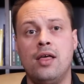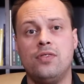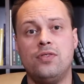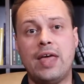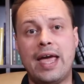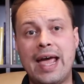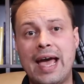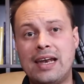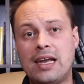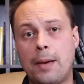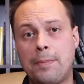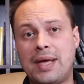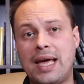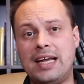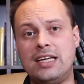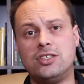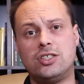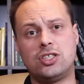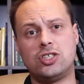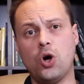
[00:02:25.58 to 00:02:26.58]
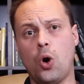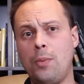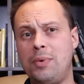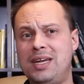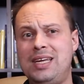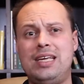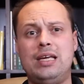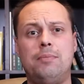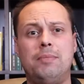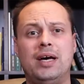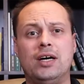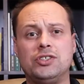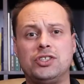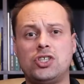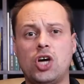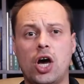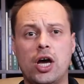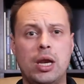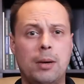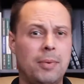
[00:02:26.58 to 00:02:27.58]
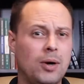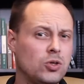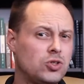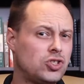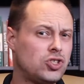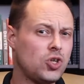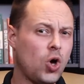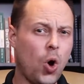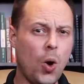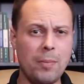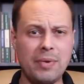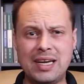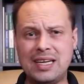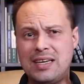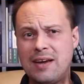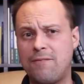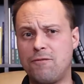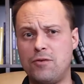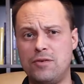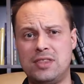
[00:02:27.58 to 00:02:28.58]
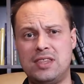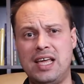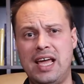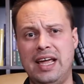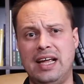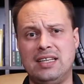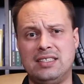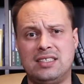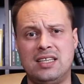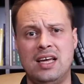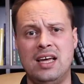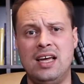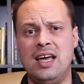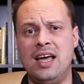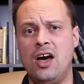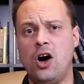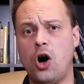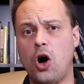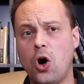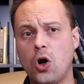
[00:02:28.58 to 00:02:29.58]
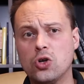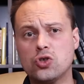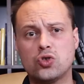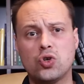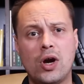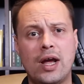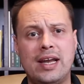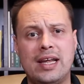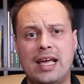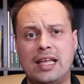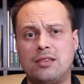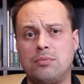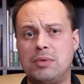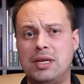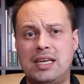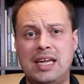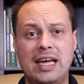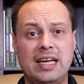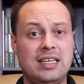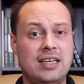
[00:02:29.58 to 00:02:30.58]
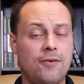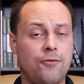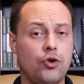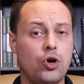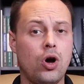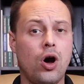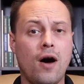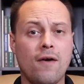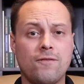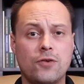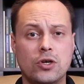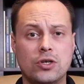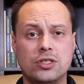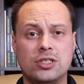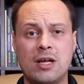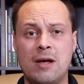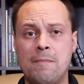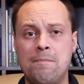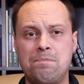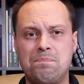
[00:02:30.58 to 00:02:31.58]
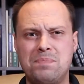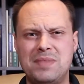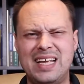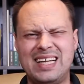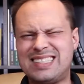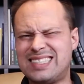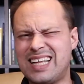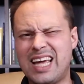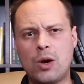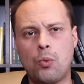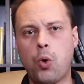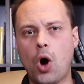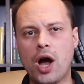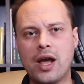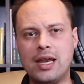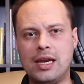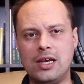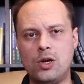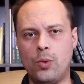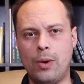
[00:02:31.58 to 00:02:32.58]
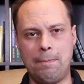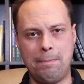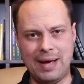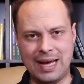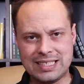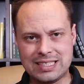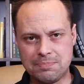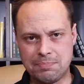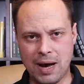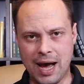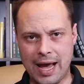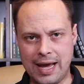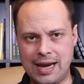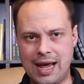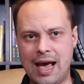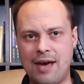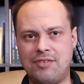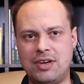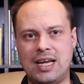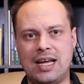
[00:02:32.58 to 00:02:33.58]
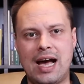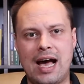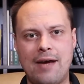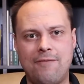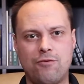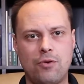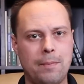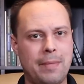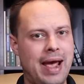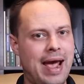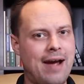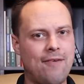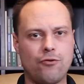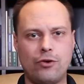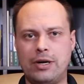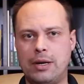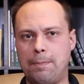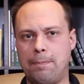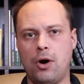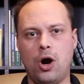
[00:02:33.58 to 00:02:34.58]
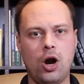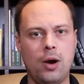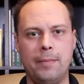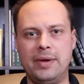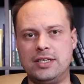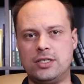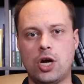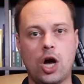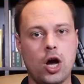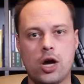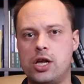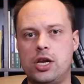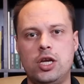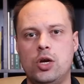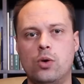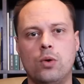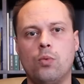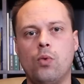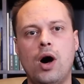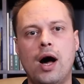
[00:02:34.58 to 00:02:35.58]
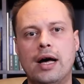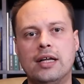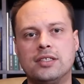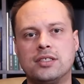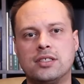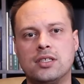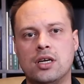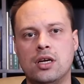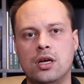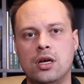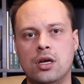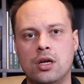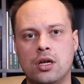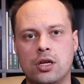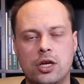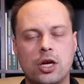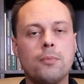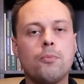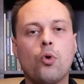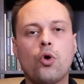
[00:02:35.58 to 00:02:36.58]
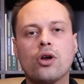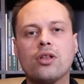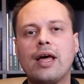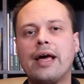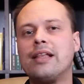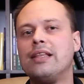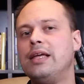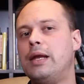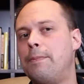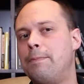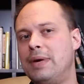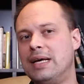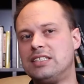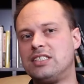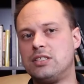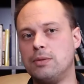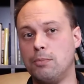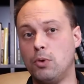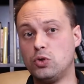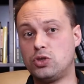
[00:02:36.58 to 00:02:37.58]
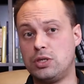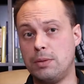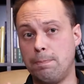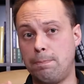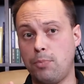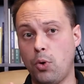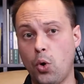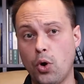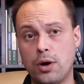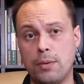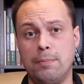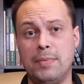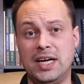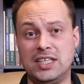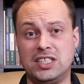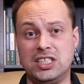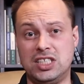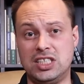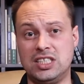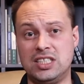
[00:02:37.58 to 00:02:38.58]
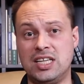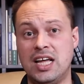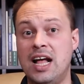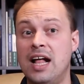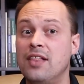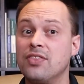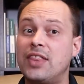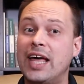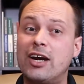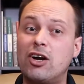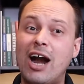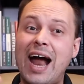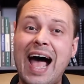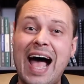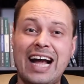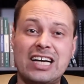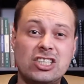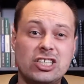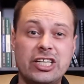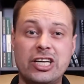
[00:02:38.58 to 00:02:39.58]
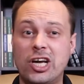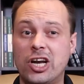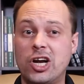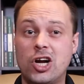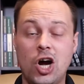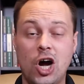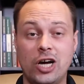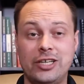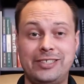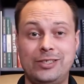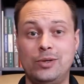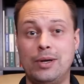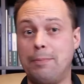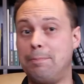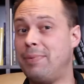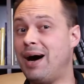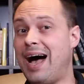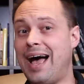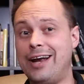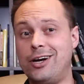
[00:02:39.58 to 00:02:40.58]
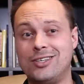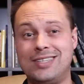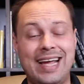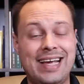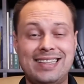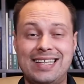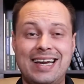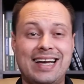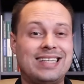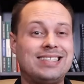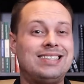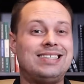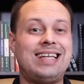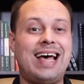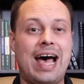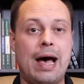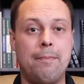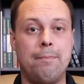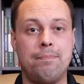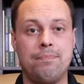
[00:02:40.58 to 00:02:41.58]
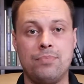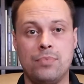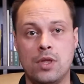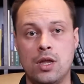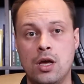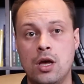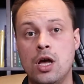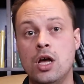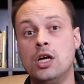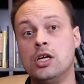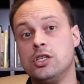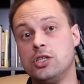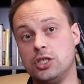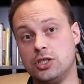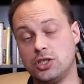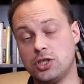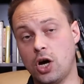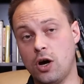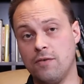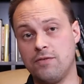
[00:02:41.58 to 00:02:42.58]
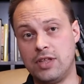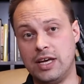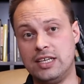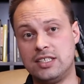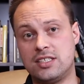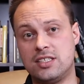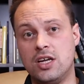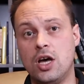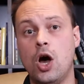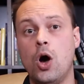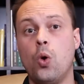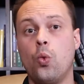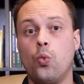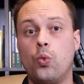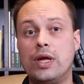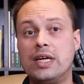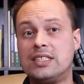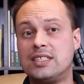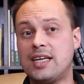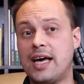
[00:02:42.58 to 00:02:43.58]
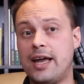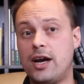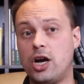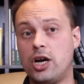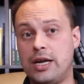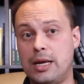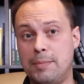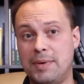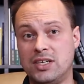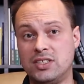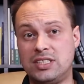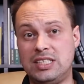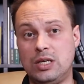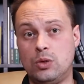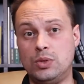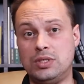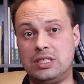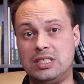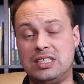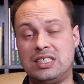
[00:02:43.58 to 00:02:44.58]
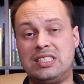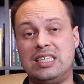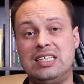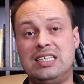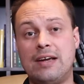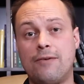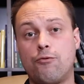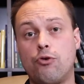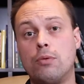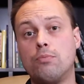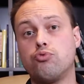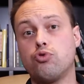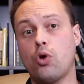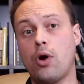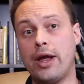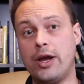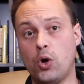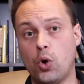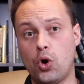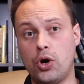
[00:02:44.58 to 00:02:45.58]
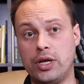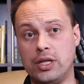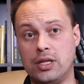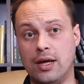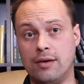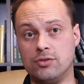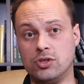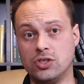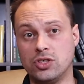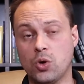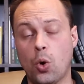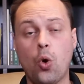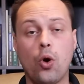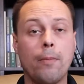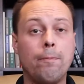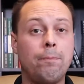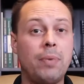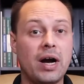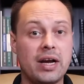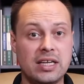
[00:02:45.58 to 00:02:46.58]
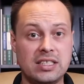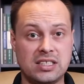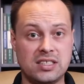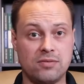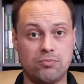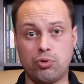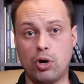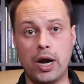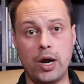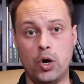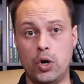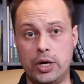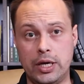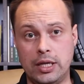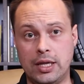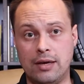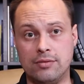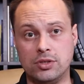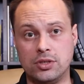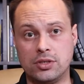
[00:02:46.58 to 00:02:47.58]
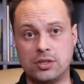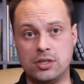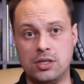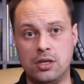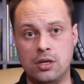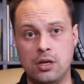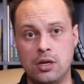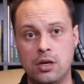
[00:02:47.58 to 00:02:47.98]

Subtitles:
They end up getting so many emails talking about so many different things, all trying to get them to take different offers. It's like walking into a Best Buy and having a guy from every department talking to you at once. You're more likely to miss the most important messages that are actually going to cause you to buy or take the next step. To solve this, we assign our email sequences to different priority levels or buckets of priority levels.